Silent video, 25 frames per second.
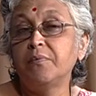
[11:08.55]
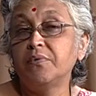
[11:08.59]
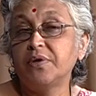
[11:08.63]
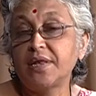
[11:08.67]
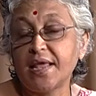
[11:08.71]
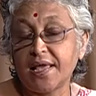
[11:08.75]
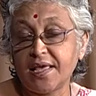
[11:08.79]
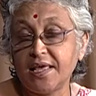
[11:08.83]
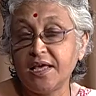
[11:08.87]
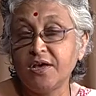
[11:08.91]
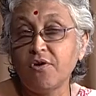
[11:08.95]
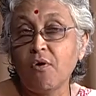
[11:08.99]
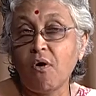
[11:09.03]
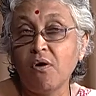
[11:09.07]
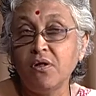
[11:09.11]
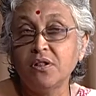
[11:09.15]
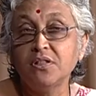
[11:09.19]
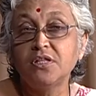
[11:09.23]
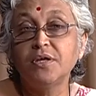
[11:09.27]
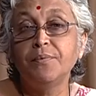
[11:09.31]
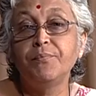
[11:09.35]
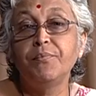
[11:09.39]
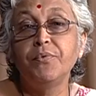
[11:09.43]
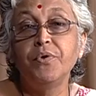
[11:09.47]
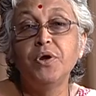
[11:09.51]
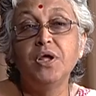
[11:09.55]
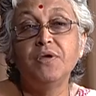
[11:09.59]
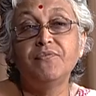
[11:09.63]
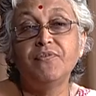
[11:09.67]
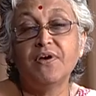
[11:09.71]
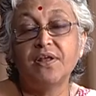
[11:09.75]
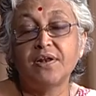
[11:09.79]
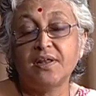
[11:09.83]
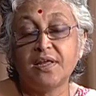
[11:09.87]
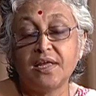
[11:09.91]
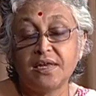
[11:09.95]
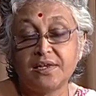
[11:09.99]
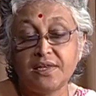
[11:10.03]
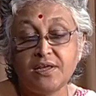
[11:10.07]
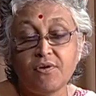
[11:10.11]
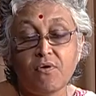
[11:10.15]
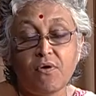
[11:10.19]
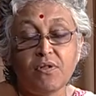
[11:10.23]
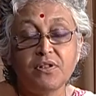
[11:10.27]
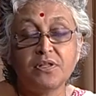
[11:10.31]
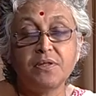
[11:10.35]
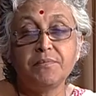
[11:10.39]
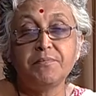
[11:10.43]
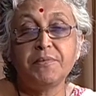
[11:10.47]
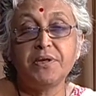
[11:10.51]
taking all the brief and getting
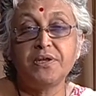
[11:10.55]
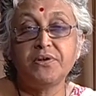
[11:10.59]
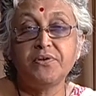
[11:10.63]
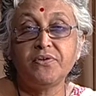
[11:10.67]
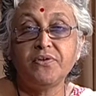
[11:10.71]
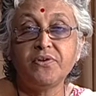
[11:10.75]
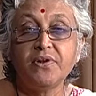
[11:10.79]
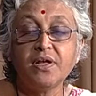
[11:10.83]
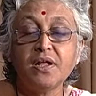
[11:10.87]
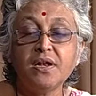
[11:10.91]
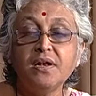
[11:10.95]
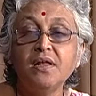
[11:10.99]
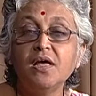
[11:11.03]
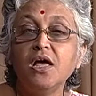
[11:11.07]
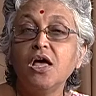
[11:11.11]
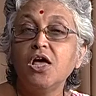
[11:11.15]
all the material